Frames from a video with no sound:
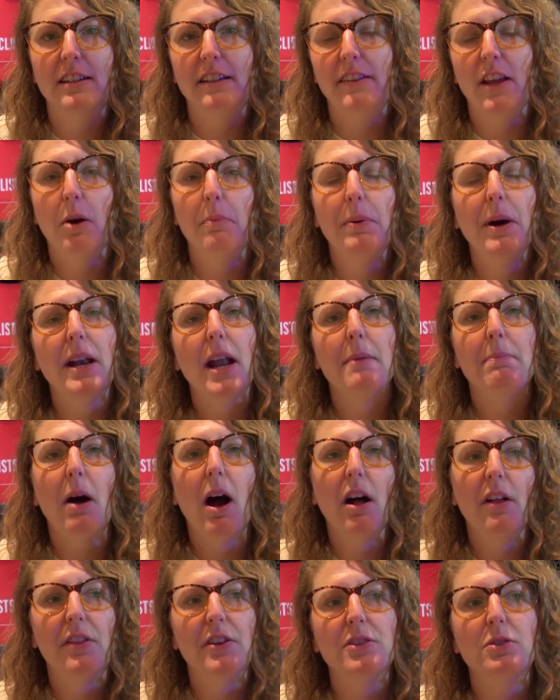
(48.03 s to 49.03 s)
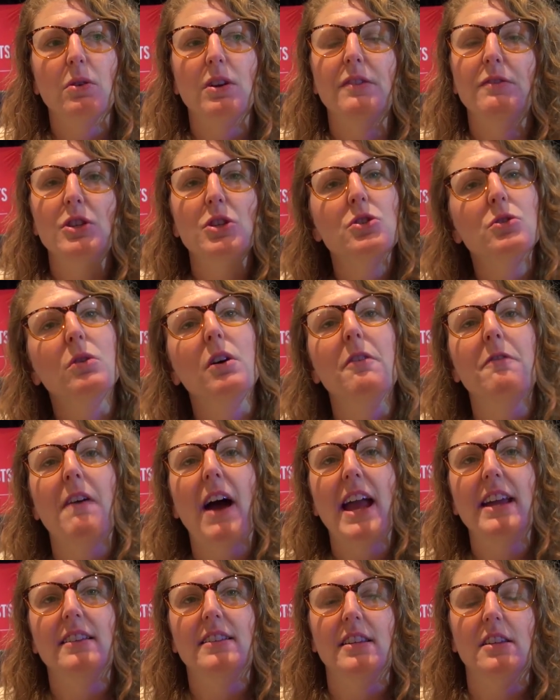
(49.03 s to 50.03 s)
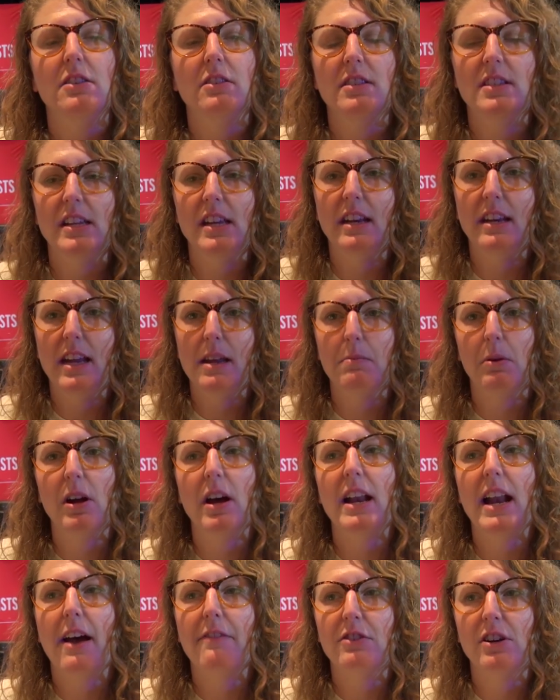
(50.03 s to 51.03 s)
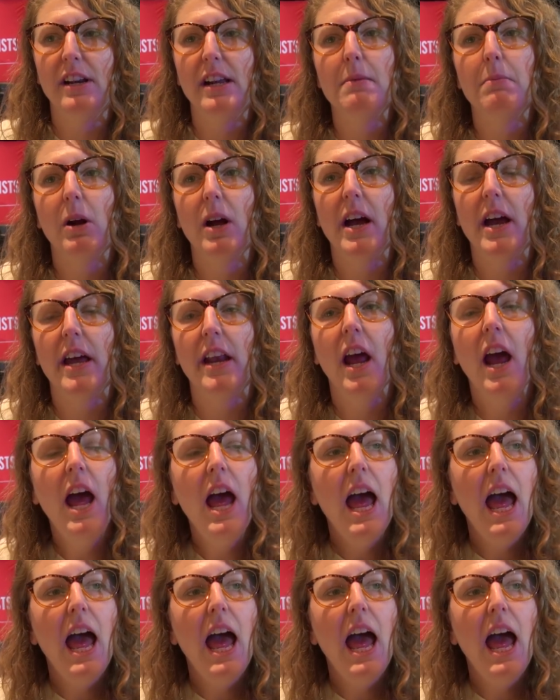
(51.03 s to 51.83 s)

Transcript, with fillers: and they'll put up all the sort of usual fights that you'll see in neighborhood after neighborhood.